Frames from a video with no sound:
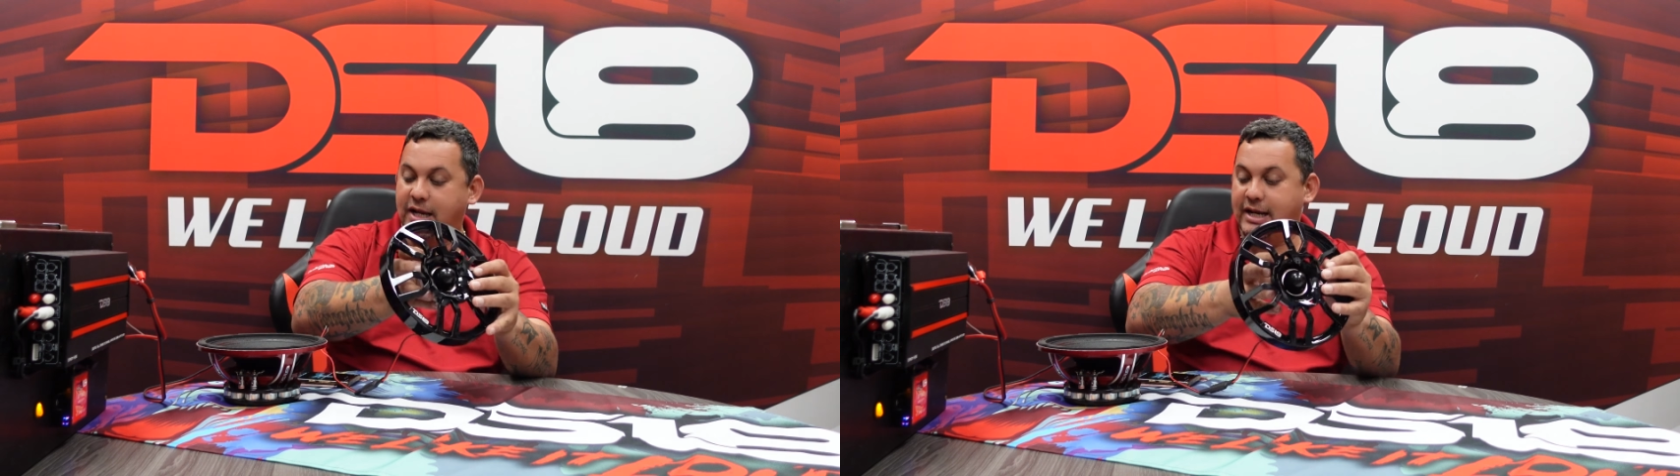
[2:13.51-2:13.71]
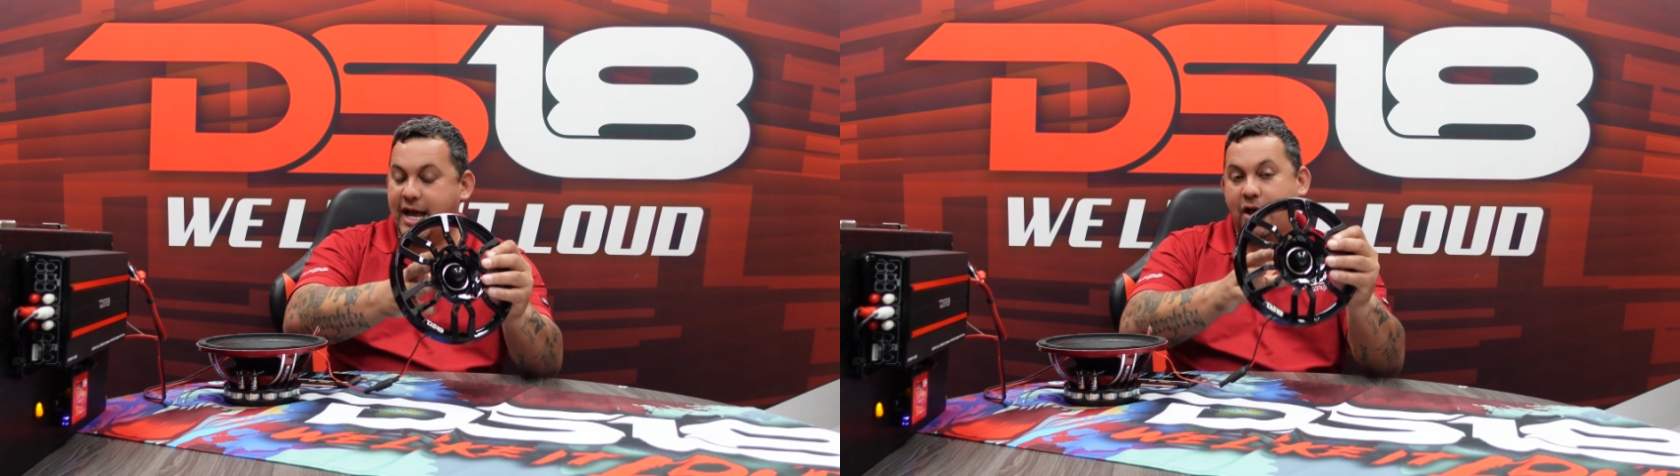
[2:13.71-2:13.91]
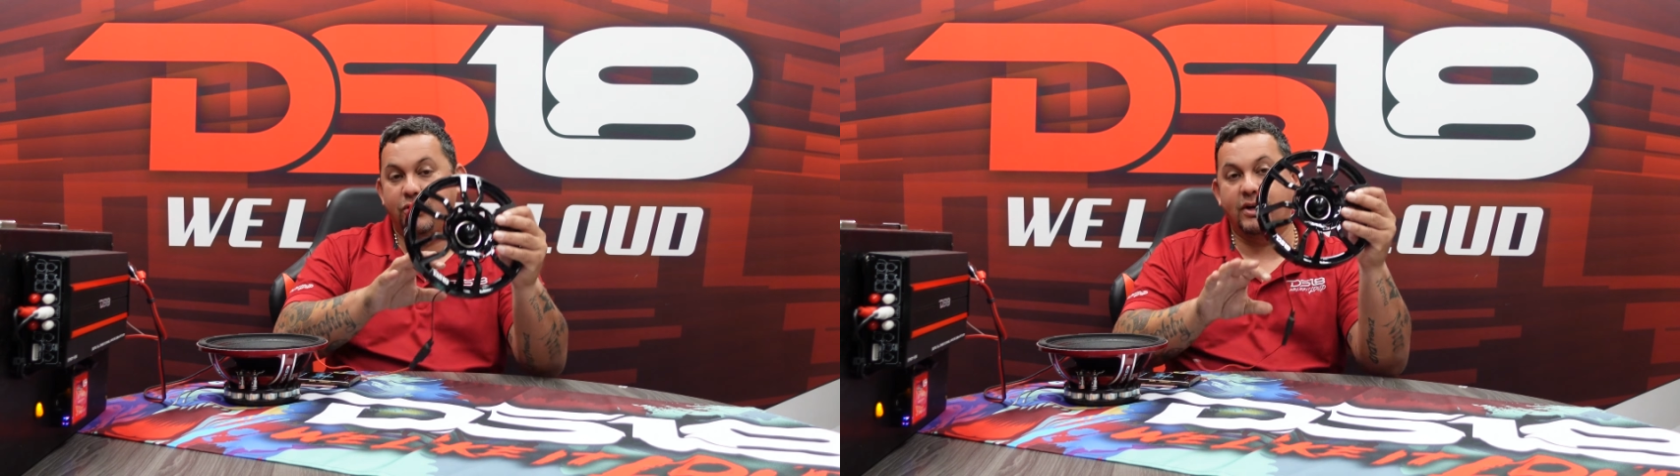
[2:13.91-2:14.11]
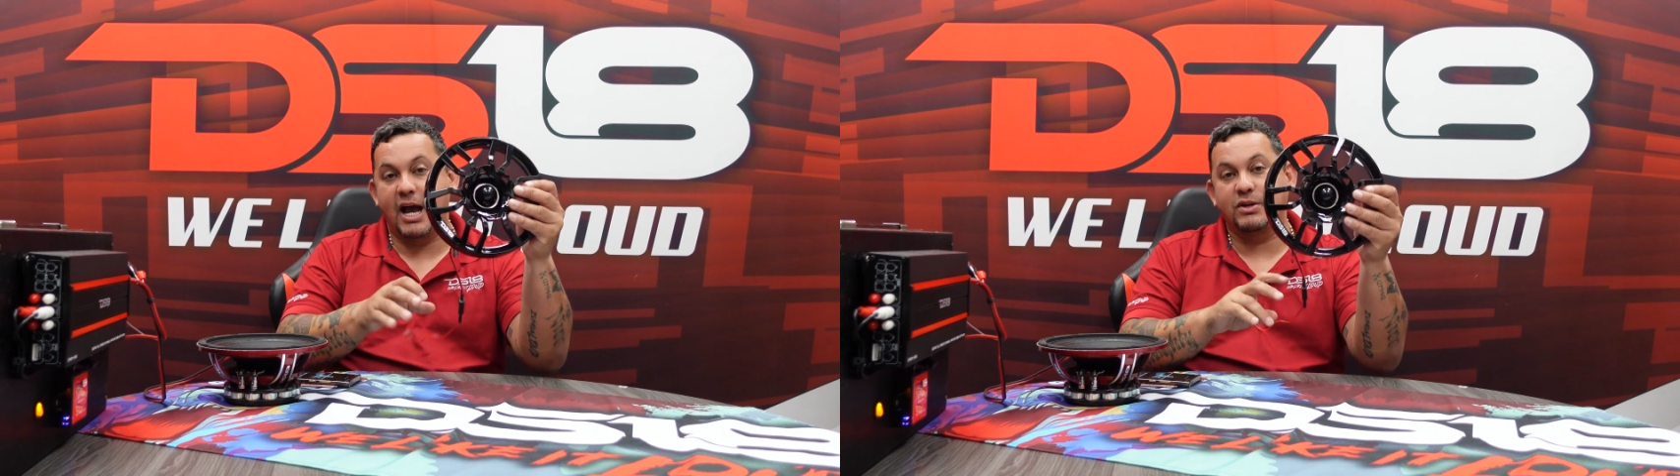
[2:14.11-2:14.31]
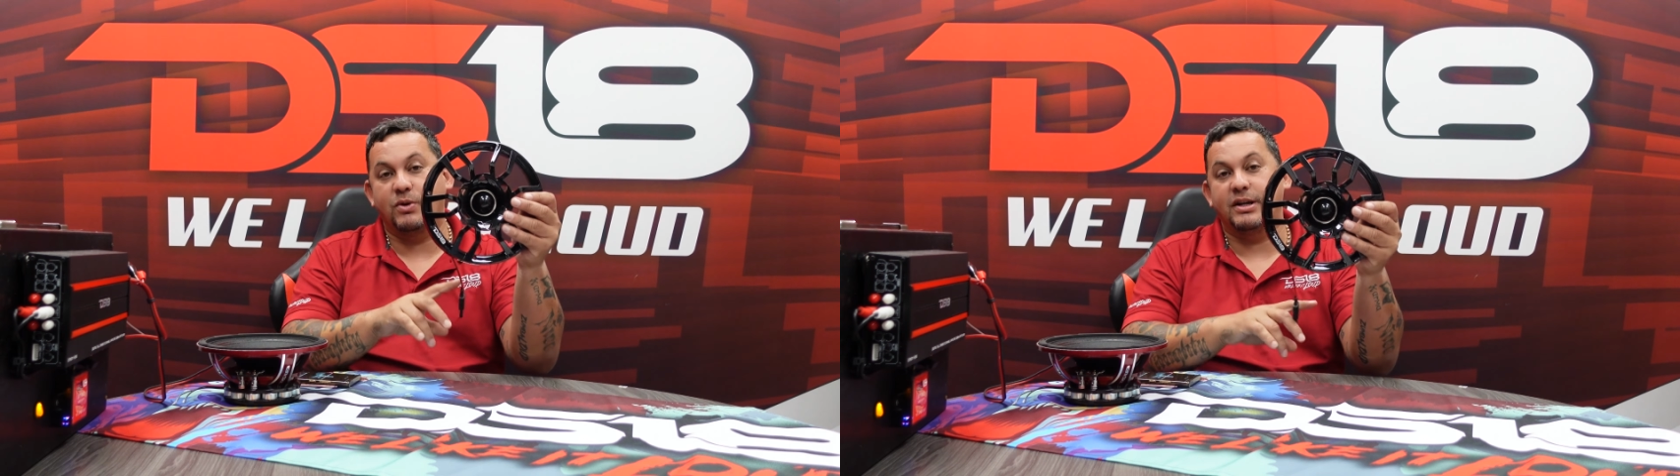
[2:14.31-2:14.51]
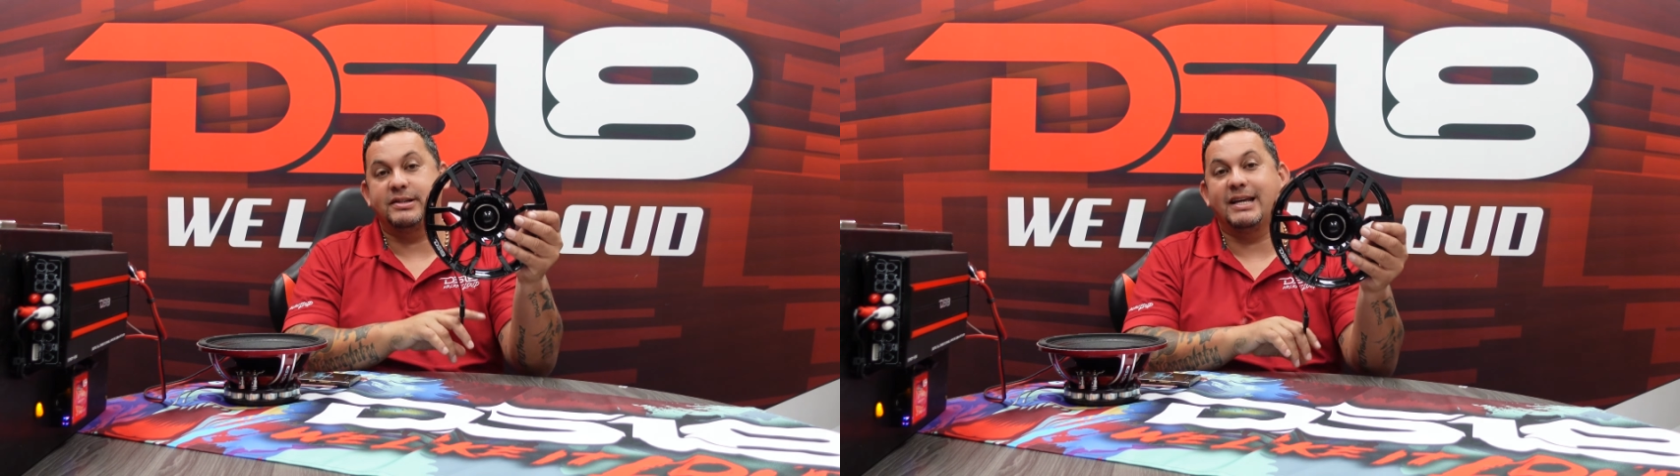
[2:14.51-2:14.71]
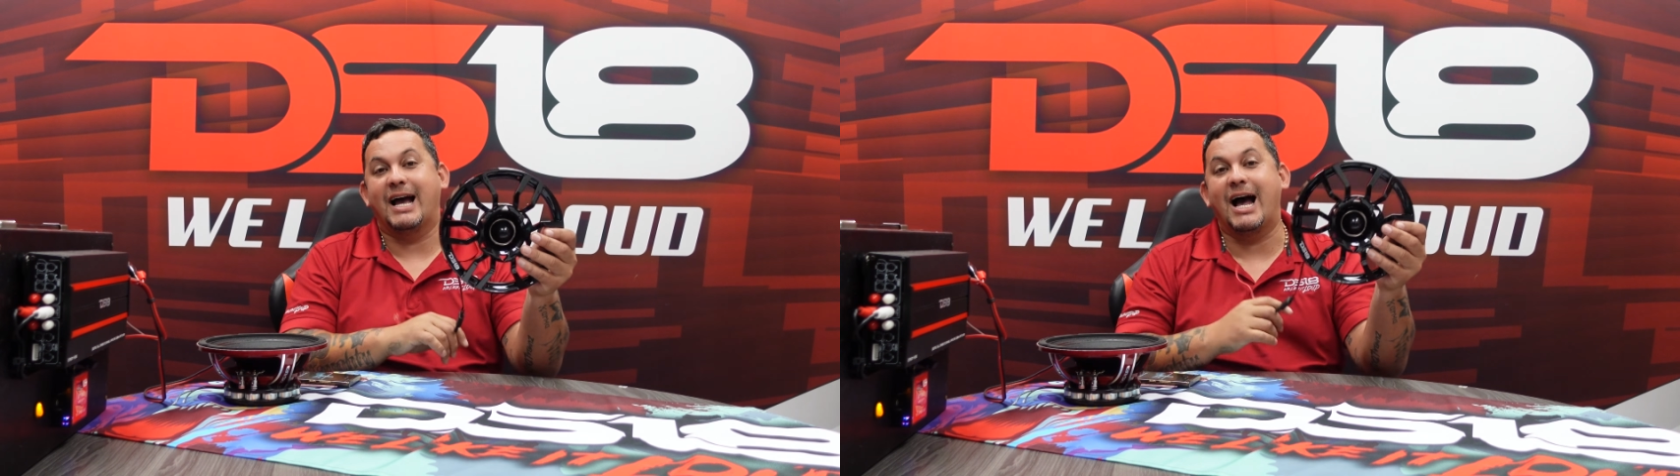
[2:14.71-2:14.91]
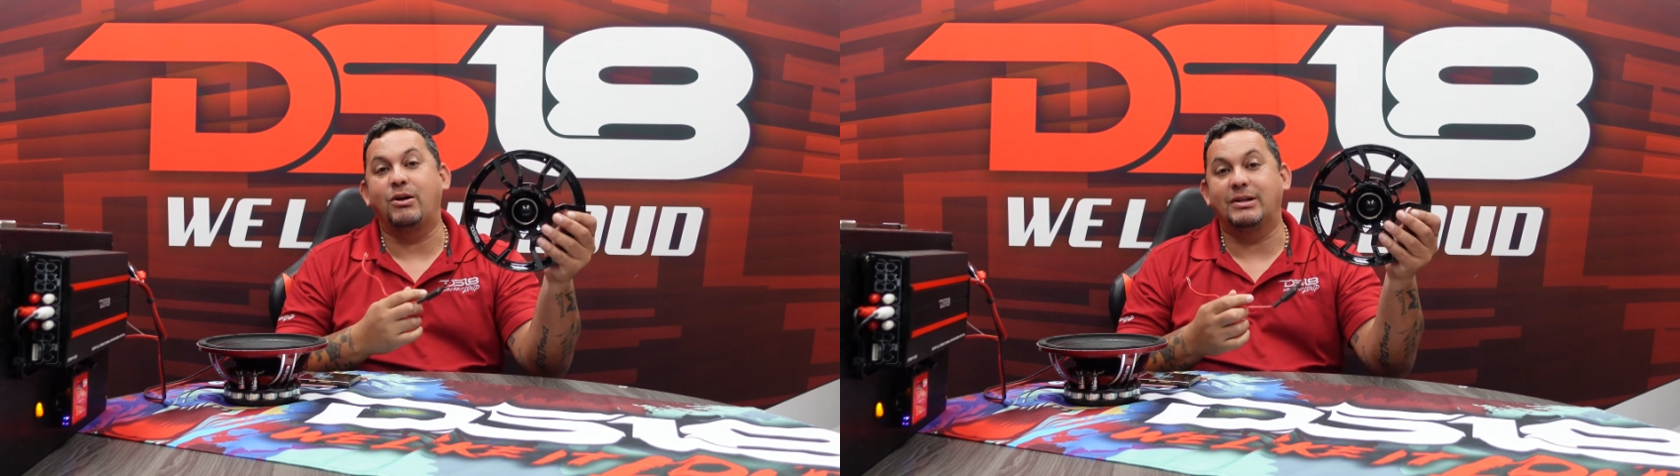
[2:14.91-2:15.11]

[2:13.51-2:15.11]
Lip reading: Now you guys want to see how